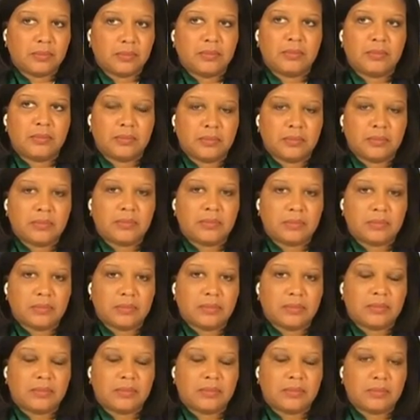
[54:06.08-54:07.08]

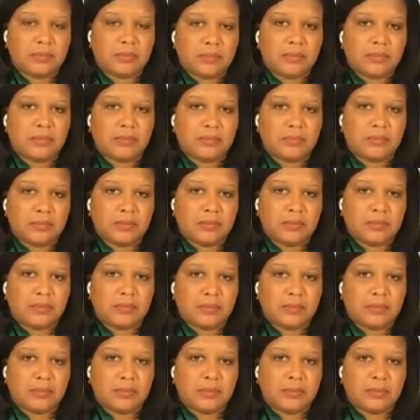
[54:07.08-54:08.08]

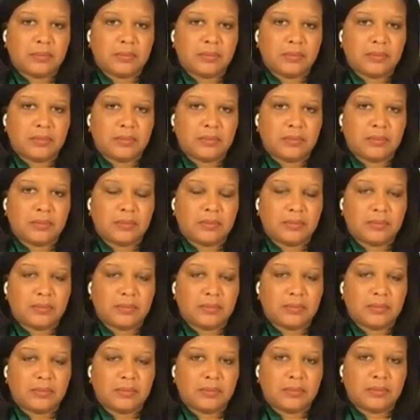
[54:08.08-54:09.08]

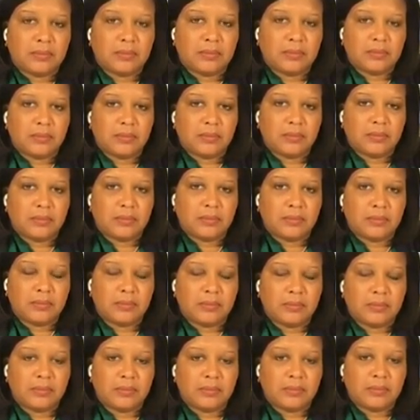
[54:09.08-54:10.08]

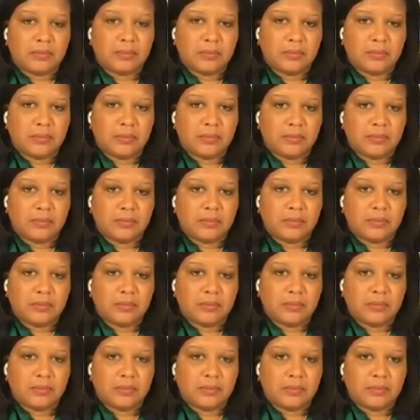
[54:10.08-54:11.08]

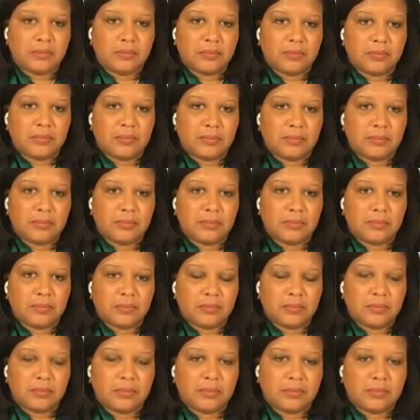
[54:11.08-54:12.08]

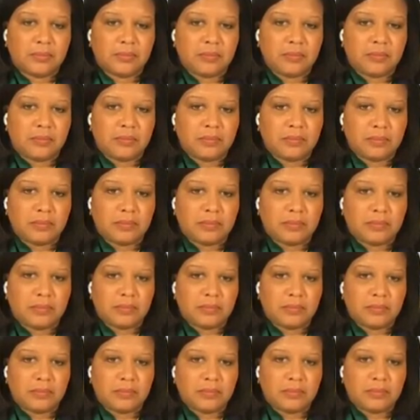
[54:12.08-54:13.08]

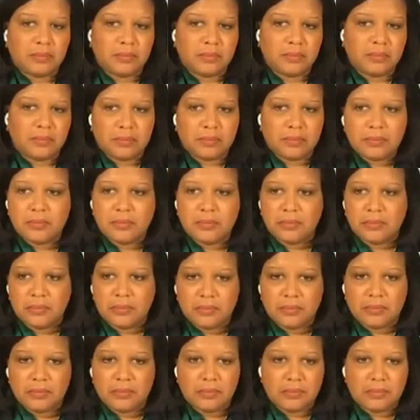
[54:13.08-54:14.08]
This person isn't speaking.